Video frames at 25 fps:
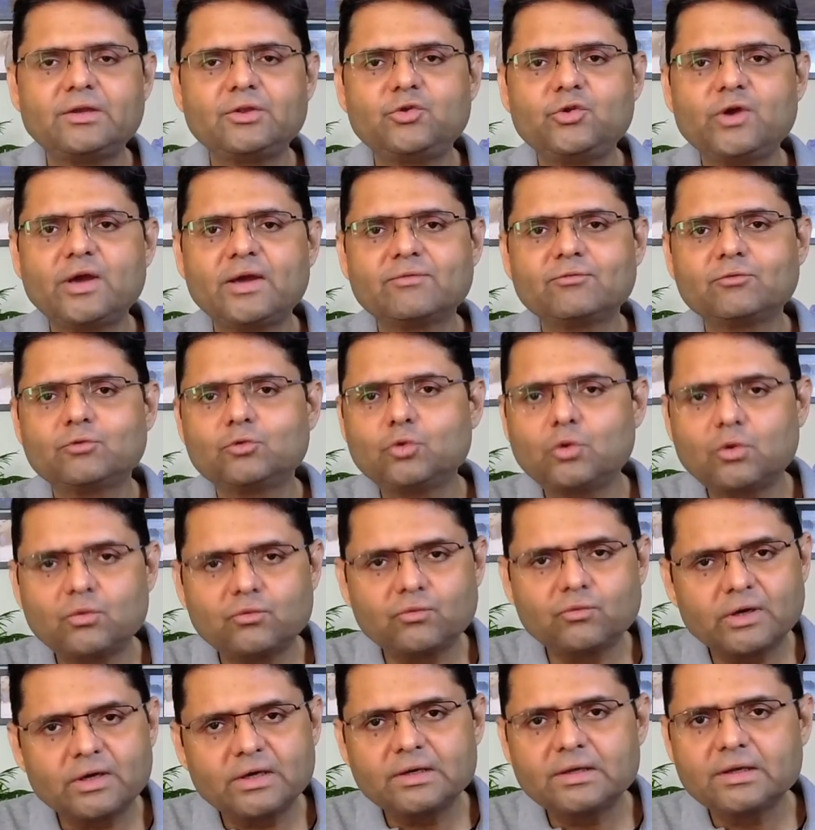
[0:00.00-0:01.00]
You have no
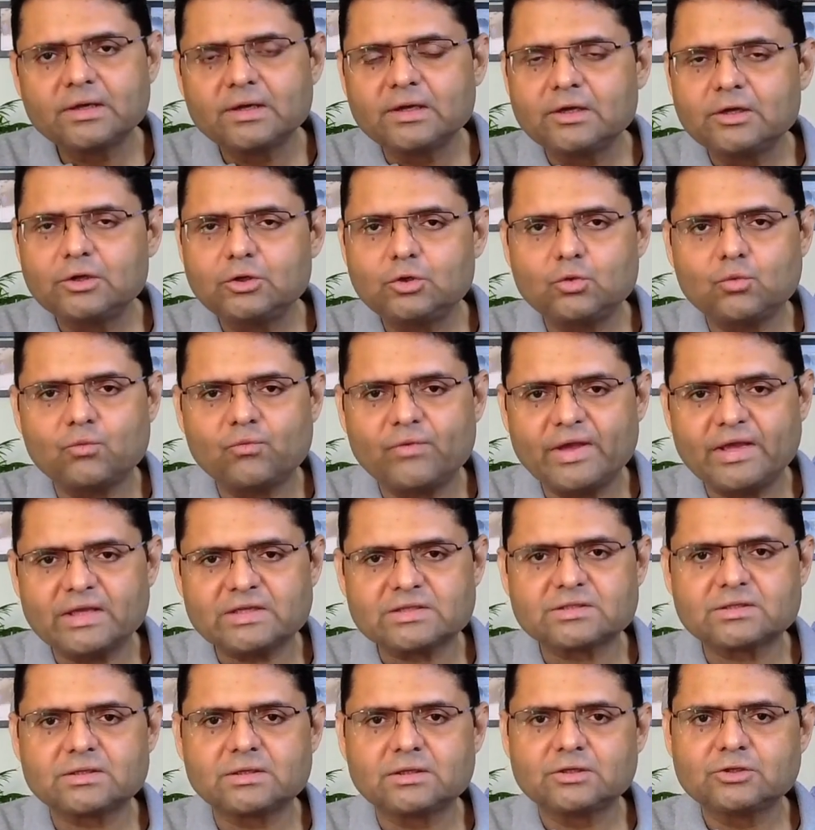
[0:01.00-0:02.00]
word to
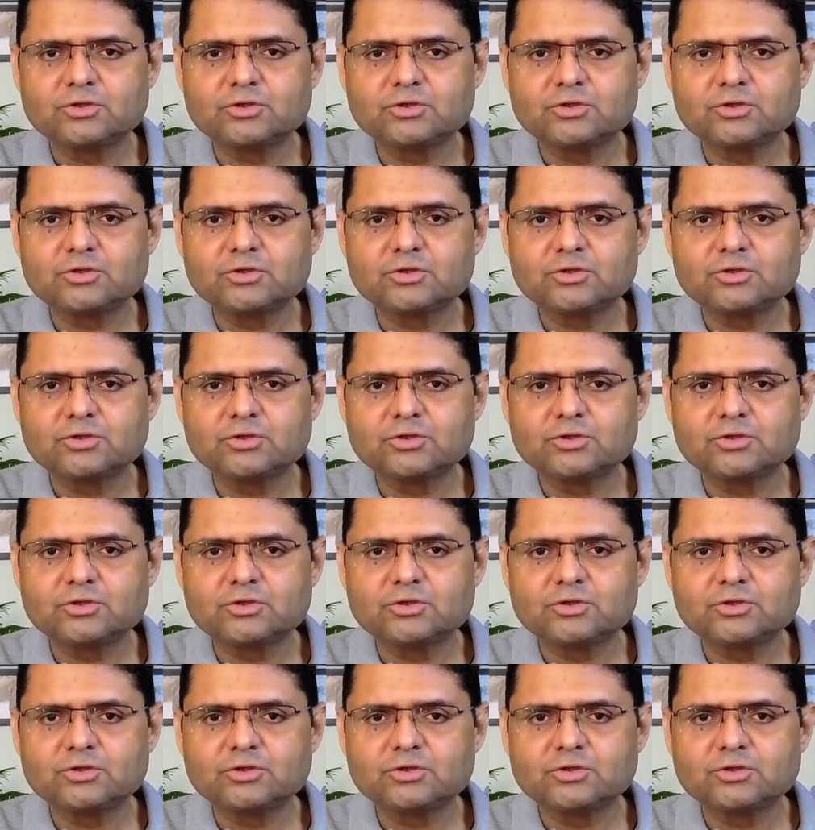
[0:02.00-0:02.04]
waste.